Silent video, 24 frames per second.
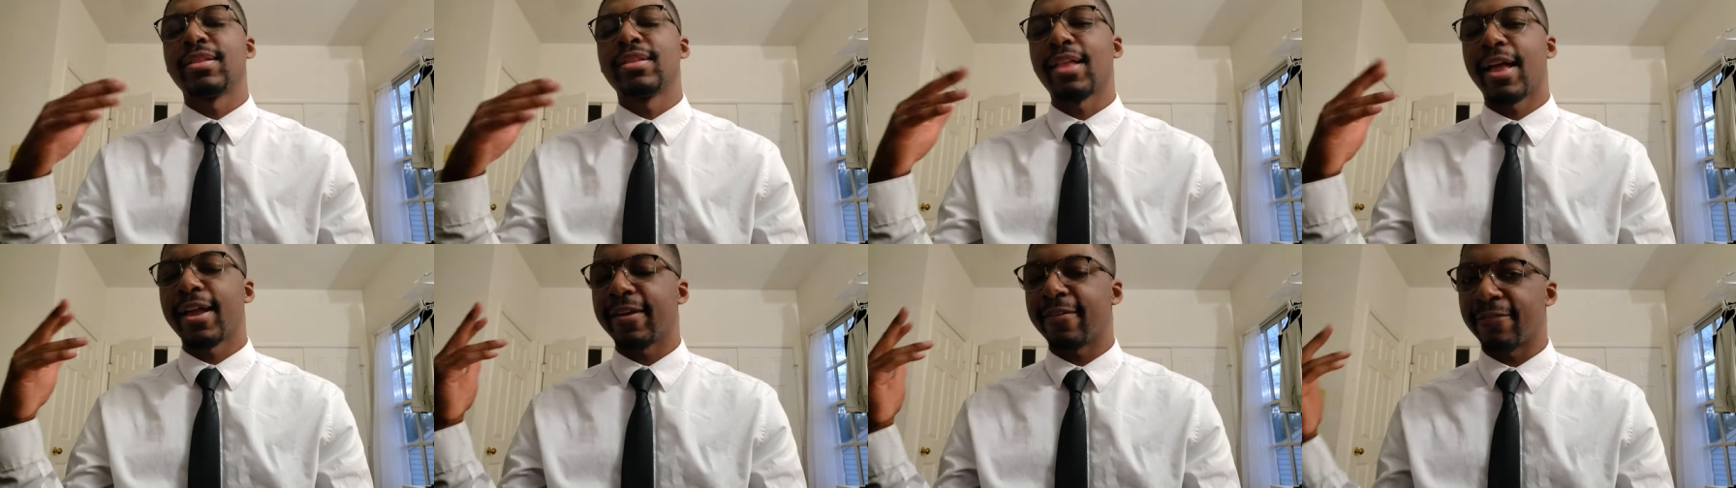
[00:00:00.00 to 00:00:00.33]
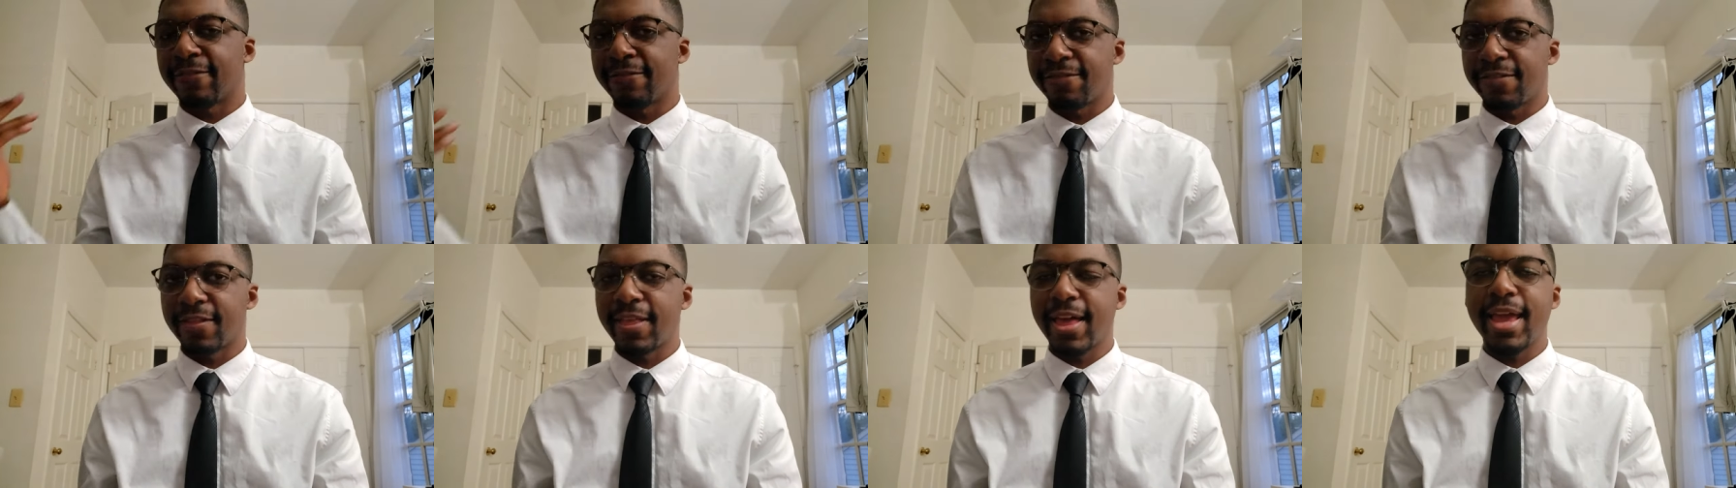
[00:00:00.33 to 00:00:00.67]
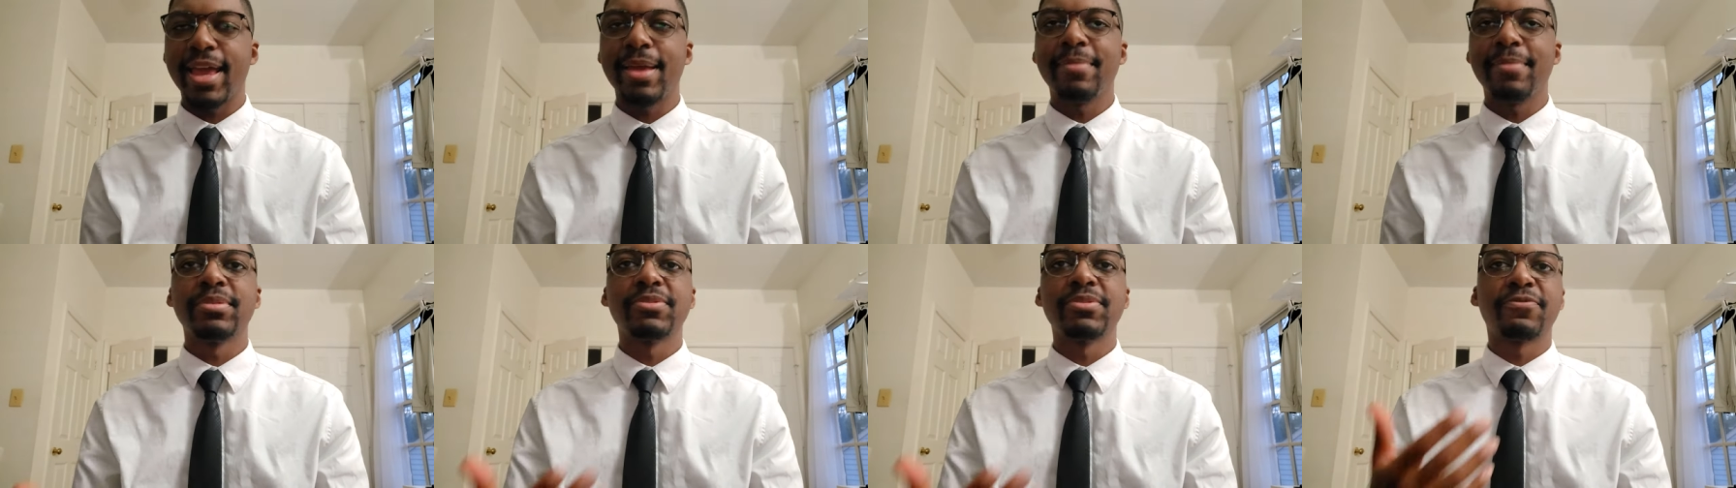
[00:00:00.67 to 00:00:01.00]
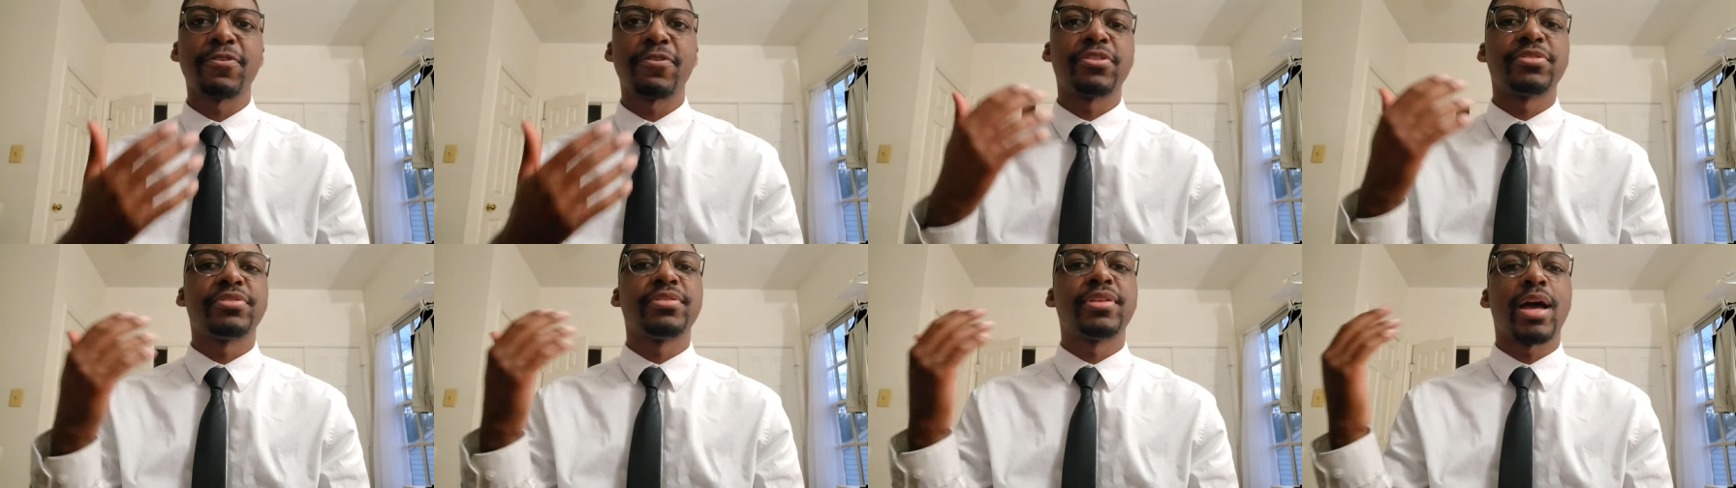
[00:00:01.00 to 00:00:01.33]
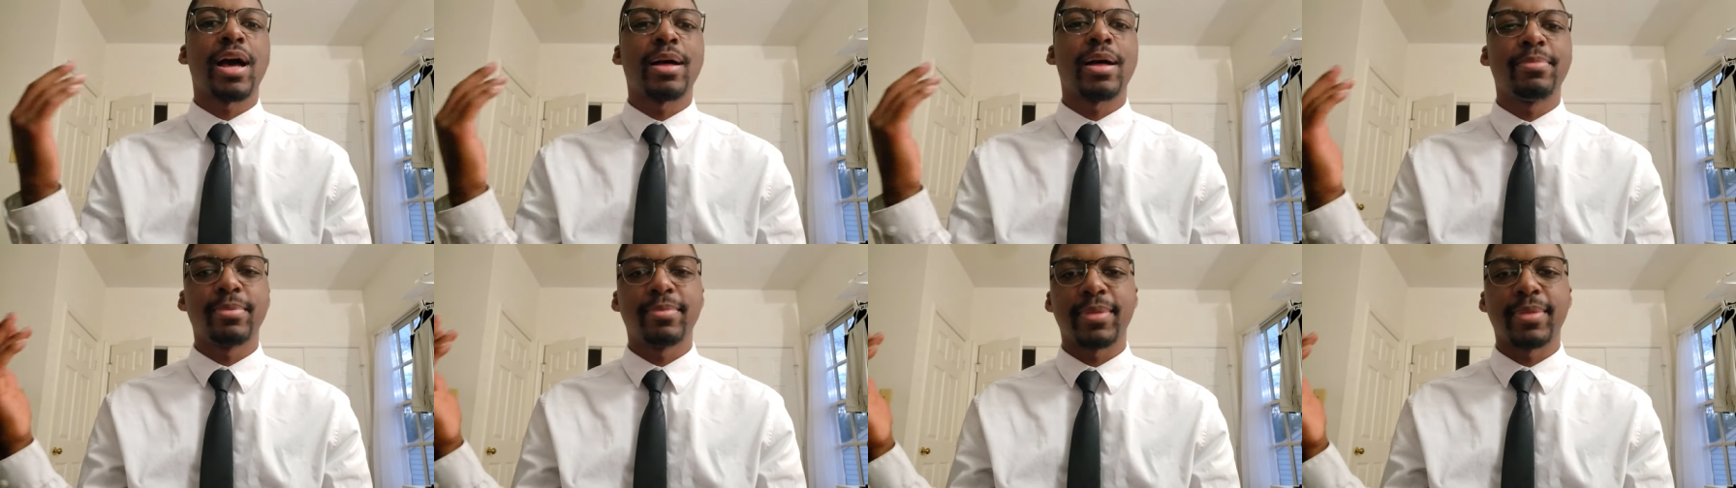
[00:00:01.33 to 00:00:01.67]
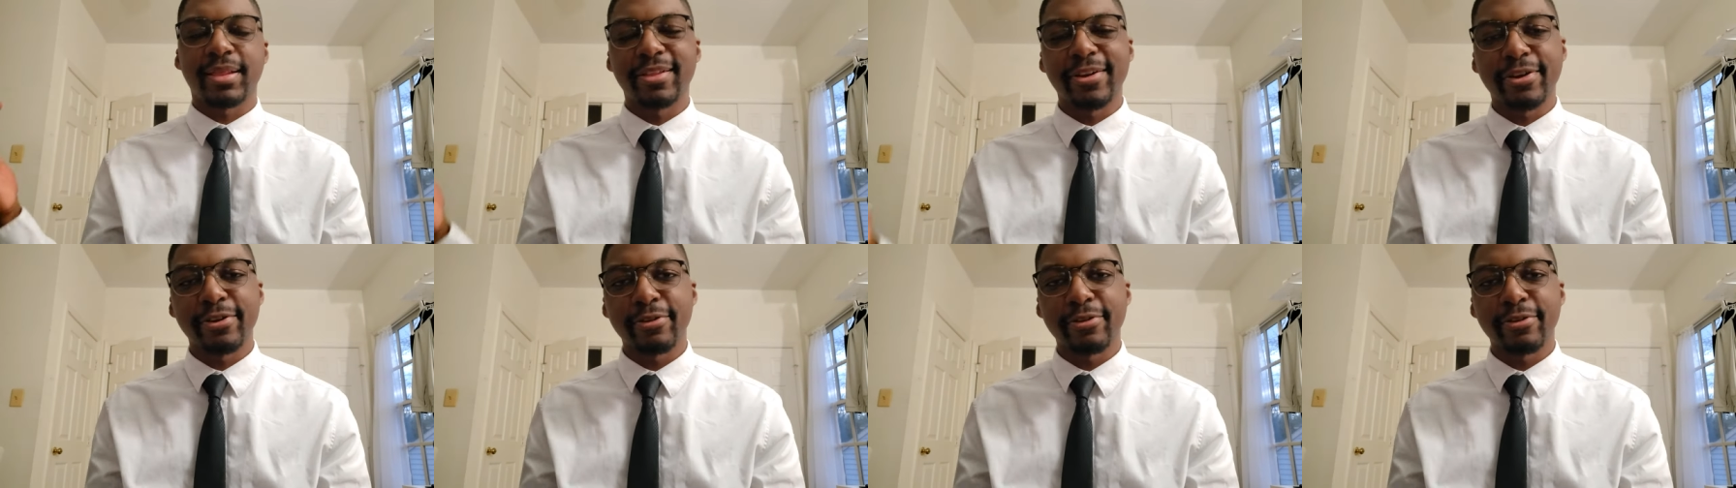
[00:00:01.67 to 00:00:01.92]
like Flame's first album, like